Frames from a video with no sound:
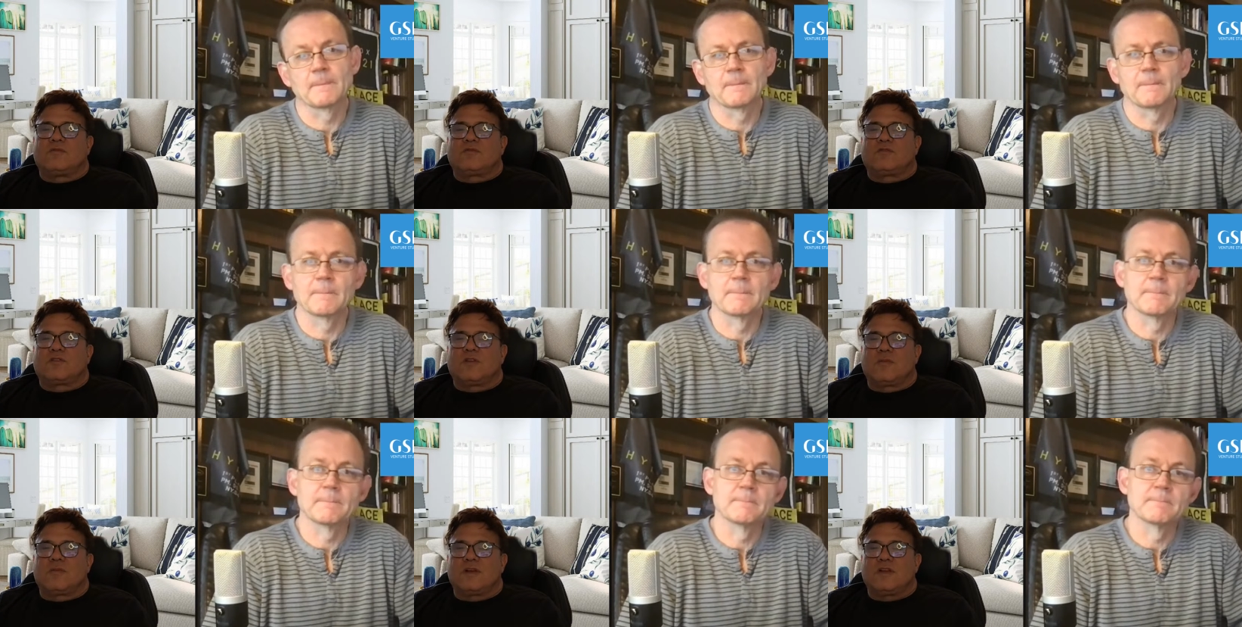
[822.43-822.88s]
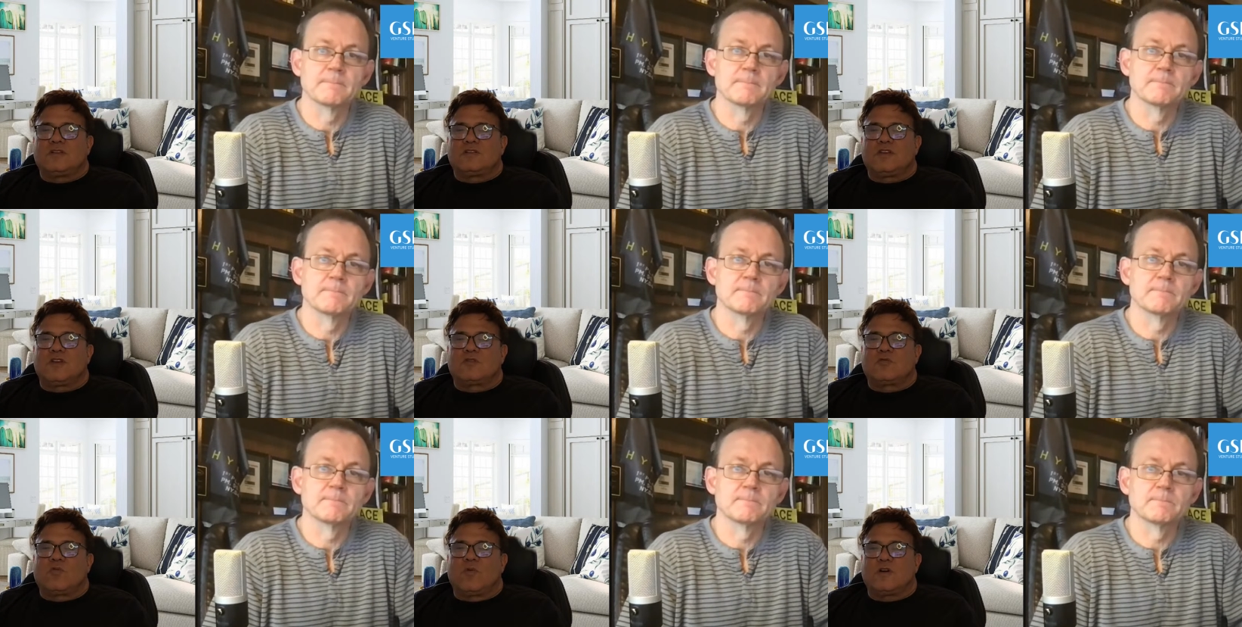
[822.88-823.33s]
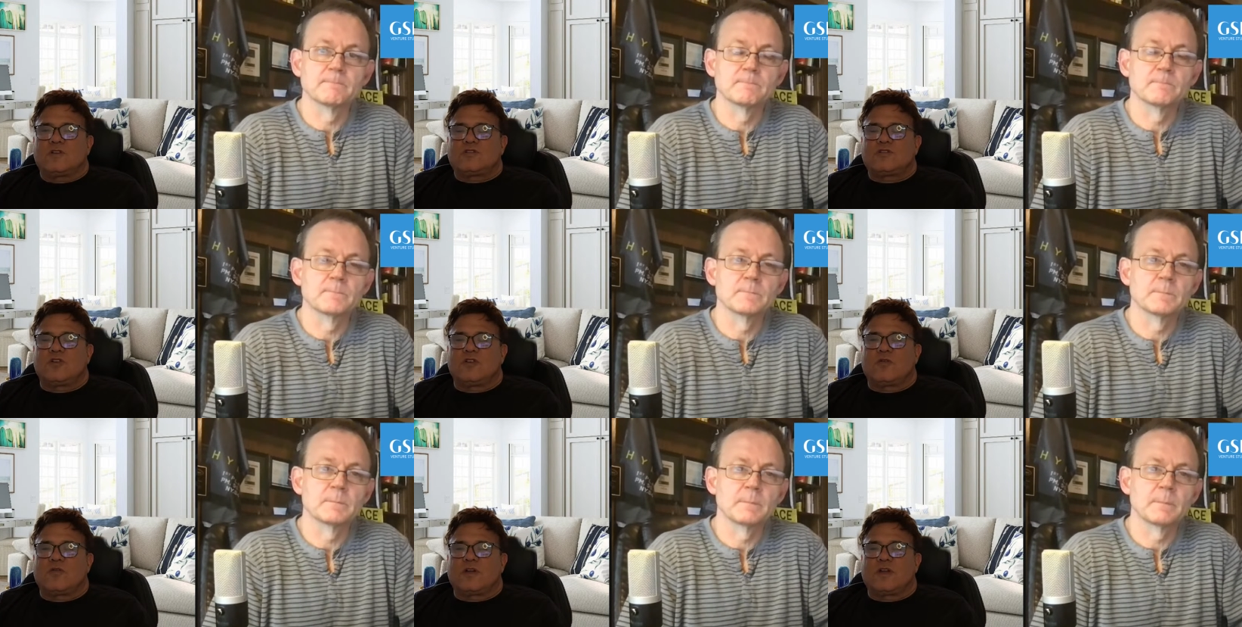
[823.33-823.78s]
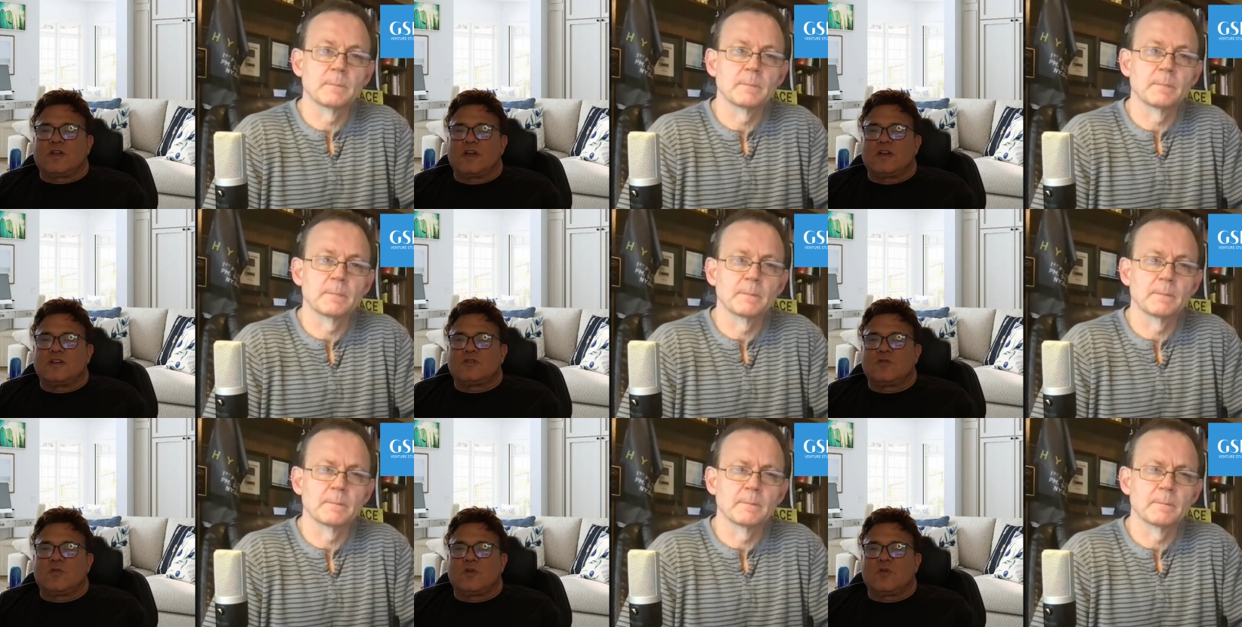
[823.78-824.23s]
Speaker 1: Somebody says, what
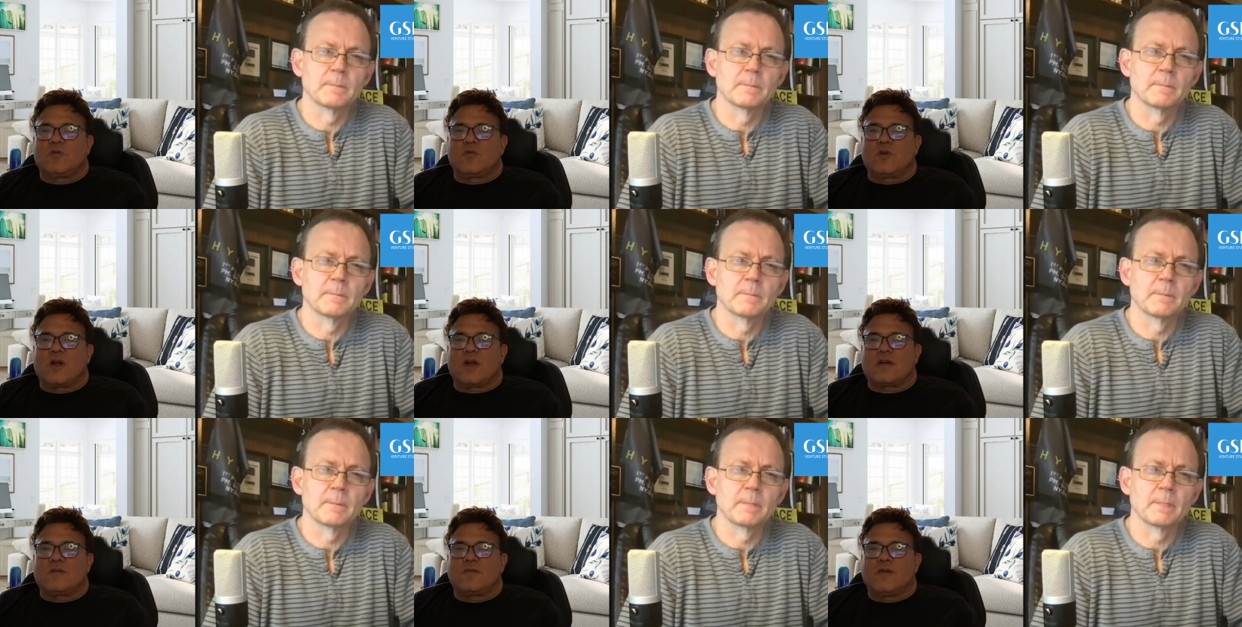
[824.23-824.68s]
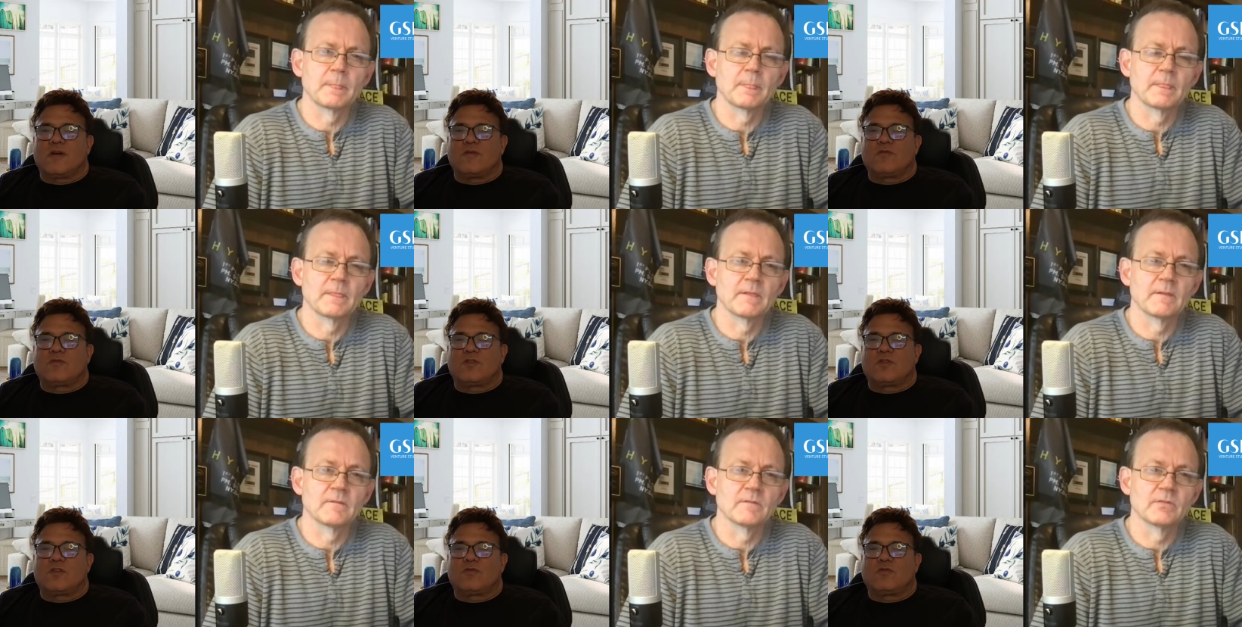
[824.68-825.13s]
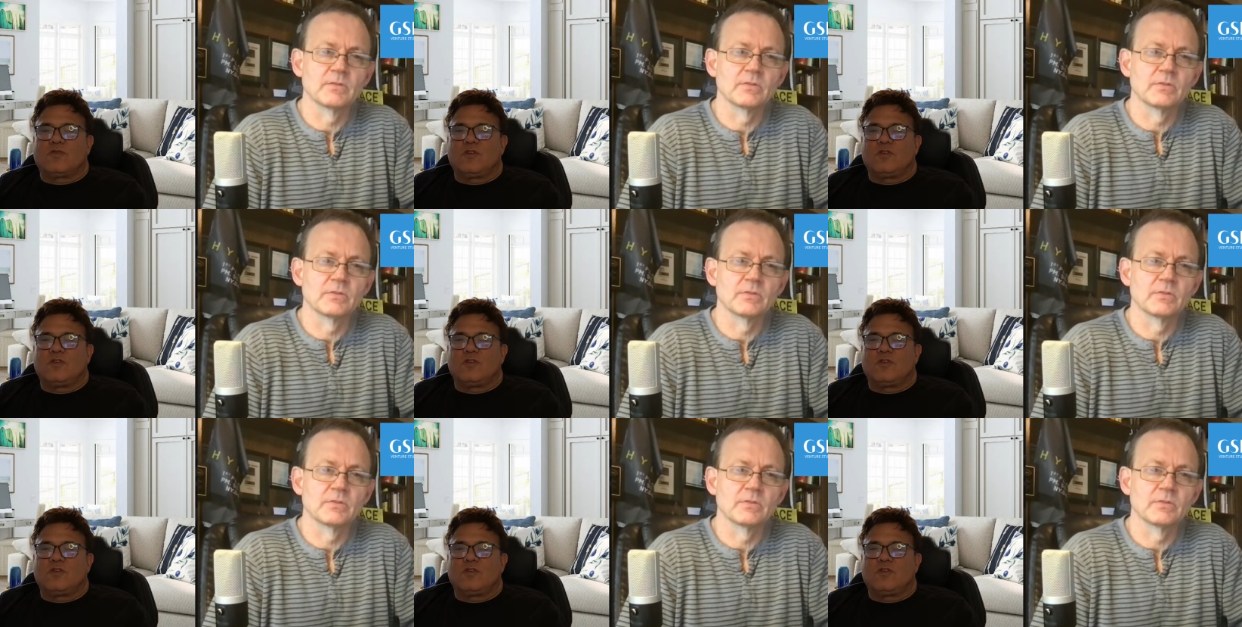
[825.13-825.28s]
certification would you recommend for the